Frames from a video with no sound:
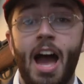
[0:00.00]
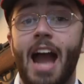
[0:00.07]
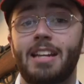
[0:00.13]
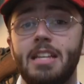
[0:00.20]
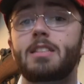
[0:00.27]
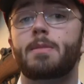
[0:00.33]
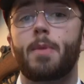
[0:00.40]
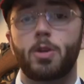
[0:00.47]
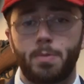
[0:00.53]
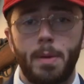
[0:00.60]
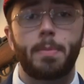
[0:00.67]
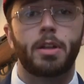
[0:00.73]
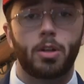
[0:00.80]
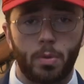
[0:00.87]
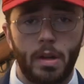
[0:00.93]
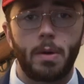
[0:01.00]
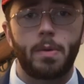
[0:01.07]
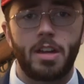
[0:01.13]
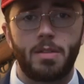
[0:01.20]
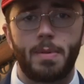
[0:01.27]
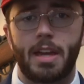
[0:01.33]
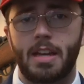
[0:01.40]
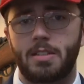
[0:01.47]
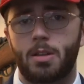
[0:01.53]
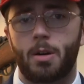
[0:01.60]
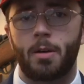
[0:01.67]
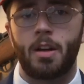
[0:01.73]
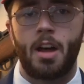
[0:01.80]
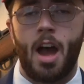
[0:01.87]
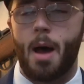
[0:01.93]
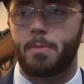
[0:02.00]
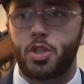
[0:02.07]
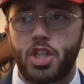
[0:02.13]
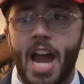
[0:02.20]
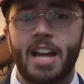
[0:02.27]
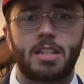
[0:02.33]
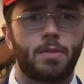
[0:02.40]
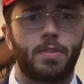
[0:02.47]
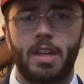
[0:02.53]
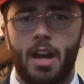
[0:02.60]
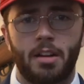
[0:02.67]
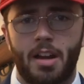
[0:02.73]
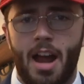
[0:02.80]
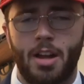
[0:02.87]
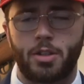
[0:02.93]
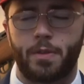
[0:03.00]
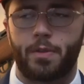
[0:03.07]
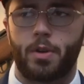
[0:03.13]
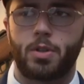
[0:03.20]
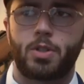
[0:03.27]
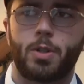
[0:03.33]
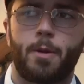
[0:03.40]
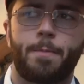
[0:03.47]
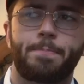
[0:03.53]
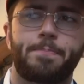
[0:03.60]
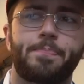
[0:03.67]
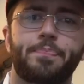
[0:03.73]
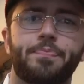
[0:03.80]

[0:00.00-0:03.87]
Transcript: ideas that most people agree with because they're objectively uncontroversial.